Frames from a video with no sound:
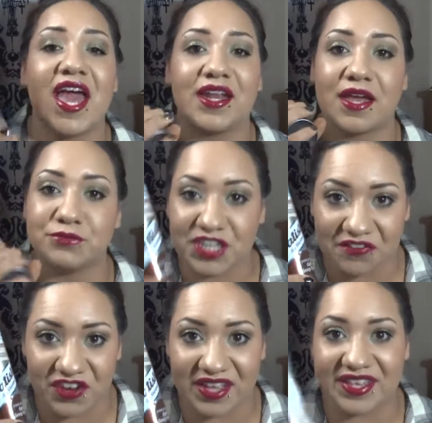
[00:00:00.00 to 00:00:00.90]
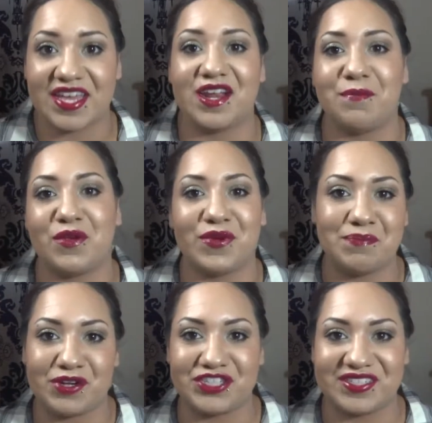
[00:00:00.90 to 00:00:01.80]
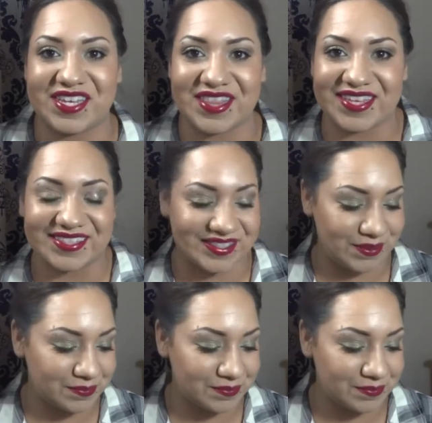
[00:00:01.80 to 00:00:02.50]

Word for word: and I'm definitely going to be repurchasing this.